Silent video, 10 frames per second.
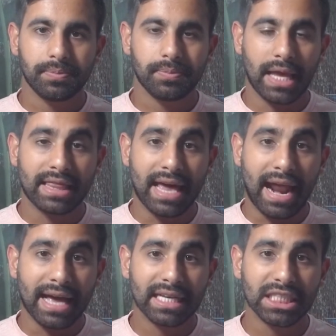and
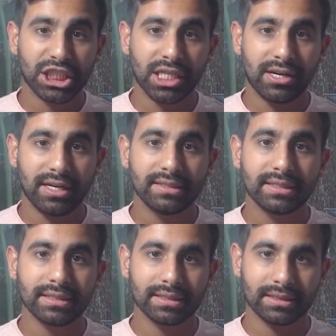that I can share
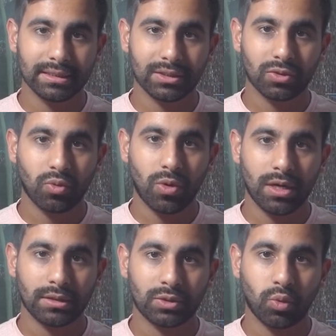instances
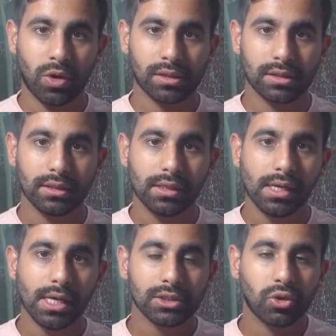where it's worked.
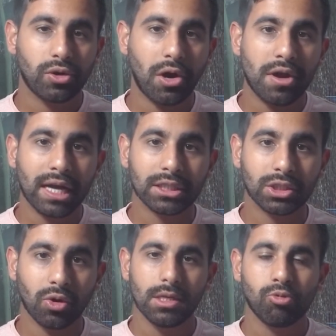So in our next
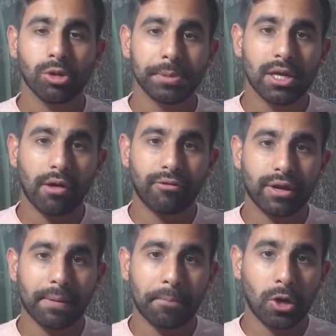show, we'll be
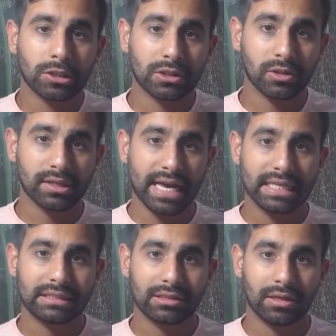covering personal
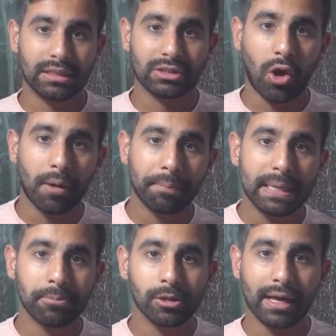case studies on
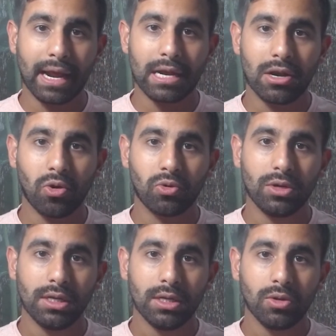people that I know
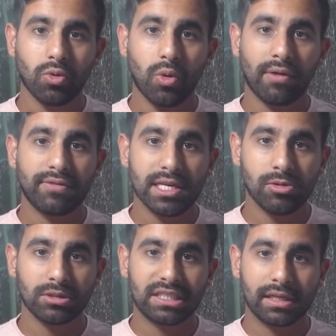who have
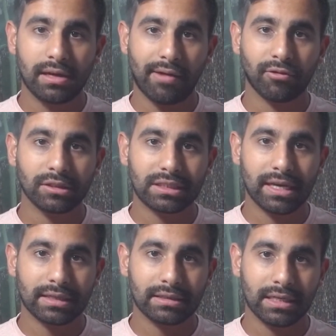used Neville's
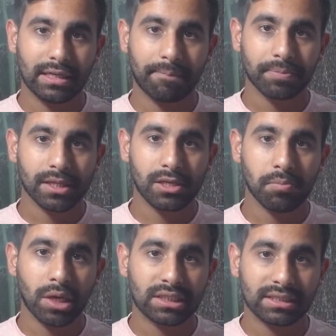technique to
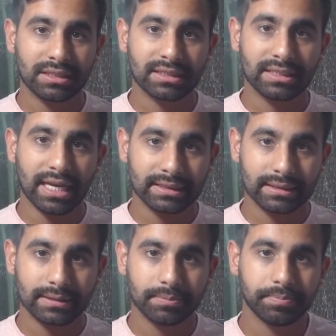much success.